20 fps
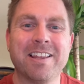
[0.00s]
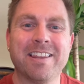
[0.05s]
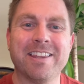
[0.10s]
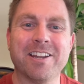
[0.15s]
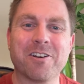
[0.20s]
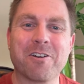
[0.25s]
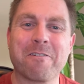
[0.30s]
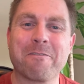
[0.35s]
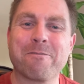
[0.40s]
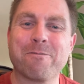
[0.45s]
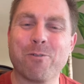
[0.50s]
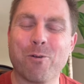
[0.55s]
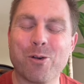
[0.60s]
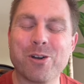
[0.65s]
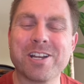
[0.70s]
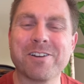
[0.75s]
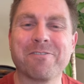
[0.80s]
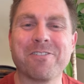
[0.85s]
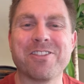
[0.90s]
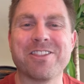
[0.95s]
There are
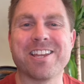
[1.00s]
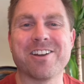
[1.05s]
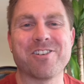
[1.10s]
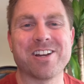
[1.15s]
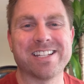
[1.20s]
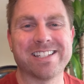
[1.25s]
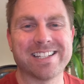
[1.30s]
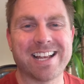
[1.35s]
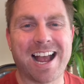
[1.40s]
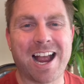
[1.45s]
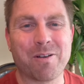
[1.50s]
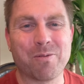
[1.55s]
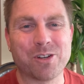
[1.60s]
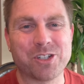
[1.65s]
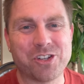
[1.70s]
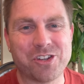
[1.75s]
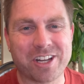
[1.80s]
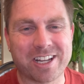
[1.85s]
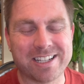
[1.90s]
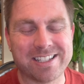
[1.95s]
4 different theories that I
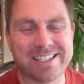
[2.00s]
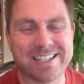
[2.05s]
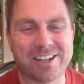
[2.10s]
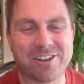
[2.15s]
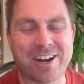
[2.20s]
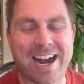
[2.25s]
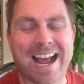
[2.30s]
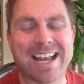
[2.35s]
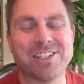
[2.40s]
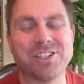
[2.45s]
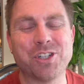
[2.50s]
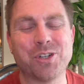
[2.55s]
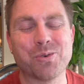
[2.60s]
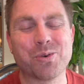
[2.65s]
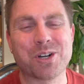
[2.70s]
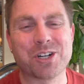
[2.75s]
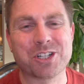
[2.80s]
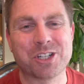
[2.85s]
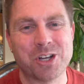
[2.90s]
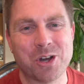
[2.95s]
want you to consider as
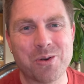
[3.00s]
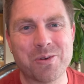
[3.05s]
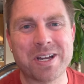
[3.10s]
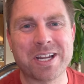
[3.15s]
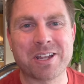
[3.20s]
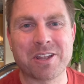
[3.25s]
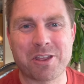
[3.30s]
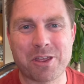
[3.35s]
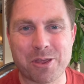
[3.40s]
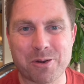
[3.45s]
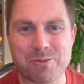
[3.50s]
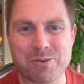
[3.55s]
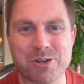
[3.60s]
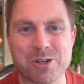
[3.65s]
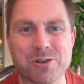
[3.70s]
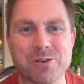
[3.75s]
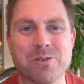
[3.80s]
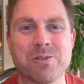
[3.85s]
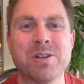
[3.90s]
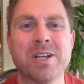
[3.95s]
you are going
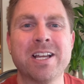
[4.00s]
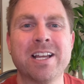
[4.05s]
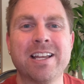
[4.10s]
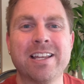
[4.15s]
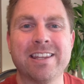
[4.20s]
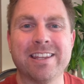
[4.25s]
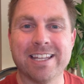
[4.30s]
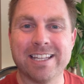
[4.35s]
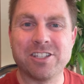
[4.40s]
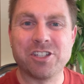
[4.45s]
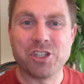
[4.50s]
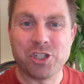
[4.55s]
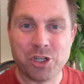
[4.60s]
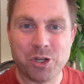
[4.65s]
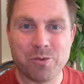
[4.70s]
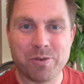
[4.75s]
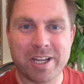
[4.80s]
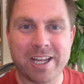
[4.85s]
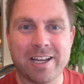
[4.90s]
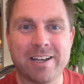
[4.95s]
through this
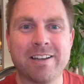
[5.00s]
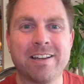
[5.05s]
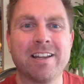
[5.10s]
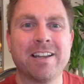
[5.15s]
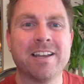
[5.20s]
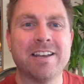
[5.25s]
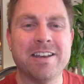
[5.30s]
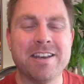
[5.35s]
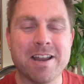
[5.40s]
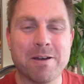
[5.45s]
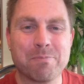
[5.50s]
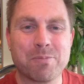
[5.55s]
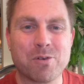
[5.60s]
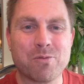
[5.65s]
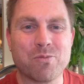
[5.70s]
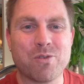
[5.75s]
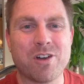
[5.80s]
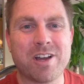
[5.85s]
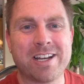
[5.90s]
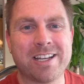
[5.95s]
unit. Number
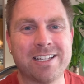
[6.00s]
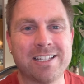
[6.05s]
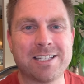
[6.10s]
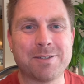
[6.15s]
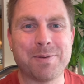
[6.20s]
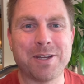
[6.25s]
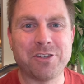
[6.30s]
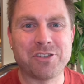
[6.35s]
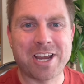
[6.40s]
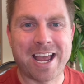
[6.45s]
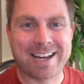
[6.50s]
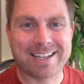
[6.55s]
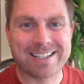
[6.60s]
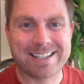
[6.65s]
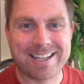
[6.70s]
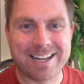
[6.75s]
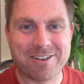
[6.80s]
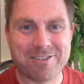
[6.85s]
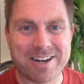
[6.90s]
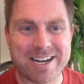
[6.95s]
1, speech acts
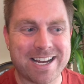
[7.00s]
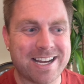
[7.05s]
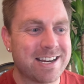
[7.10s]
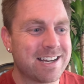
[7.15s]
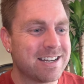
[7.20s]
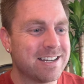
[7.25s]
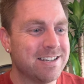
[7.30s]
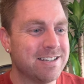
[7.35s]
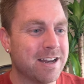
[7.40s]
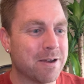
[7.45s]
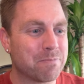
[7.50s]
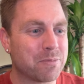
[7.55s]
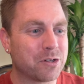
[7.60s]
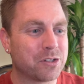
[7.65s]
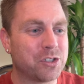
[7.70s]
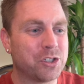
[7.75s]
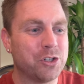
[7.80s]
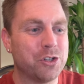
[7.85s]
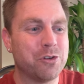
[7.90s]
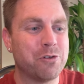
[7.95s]
theory. Number
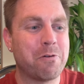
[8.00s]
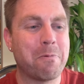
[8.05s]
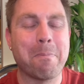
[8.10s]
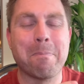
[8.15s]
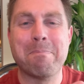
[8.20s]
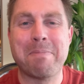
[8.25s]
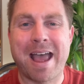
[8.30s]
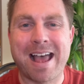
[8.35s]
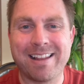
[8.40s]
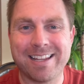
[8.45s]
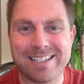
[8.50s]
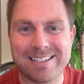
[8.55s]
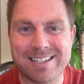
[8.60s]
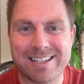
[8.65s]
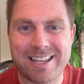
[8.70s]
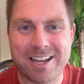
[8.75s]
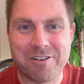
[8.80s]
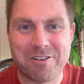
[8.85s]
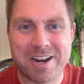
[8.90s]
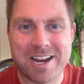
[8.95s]
2, balance
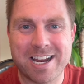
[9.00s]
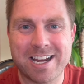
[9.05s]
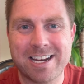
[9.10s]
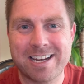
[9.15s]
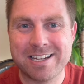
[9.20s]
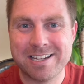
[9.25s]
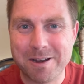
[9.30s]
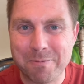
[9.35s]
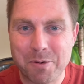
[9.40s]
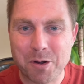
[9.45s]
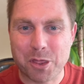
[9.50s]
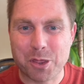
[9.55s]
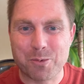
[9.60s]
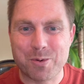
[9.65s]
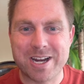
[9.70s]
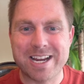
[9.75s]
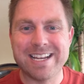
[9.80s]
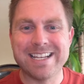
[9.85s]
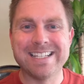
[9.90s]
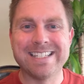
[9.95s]
theory. Number
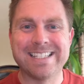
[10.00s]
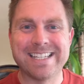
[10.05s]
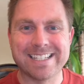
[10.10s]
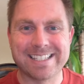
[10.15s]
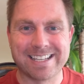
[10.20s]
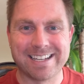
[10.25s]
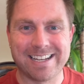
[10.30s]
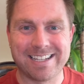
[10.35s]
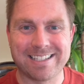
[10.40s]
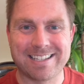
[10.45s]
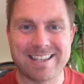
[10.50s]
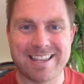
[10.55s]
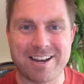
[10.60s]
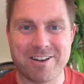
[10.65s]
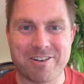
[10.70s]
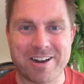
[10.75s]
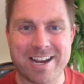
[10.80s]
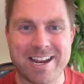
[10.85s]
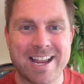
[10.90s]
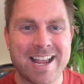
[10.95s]
3, dissonance
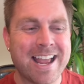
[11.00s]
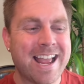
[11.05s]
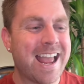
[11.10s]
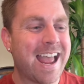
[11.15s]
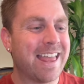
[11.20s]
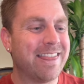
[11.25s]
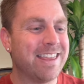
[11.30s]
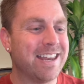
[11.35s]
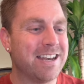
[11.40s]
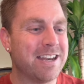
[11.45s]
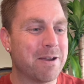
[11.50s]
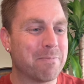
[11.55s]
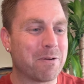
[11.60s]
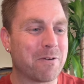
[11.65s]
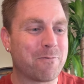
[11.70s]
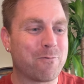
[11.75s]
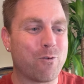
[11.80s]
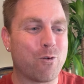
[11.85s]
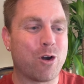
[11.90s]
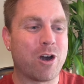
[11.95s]
theory. And then
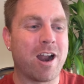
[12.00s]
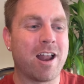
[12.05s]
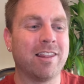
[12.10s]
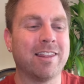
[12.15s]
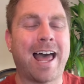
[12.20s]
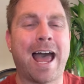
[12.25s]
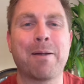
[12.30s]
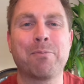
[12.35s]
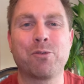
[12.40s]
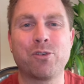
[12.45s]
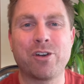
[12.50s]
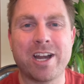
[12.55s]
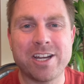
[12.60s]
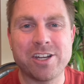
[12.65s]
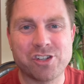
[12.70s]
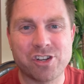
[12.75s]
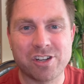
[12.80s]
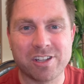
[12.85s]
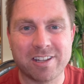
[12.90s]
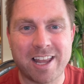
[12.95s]
number 4,
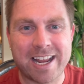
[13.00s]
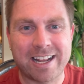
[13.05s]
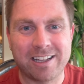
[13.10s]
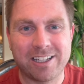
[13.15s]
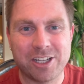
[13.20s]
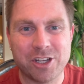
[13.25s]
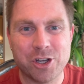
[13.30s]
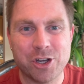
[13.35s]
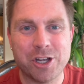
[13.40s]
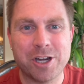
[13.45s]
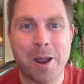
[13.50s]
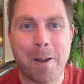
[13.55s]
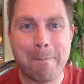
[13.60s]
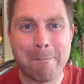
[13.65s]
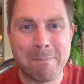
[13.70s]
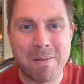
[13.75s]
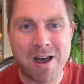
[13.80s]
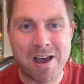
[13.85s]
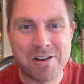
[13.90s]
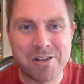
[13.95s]
elaboration likelihood
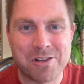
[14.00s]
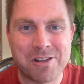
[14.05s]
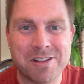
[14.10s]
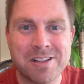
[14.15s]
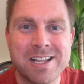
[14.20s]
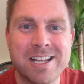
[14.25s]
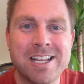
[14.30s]
model.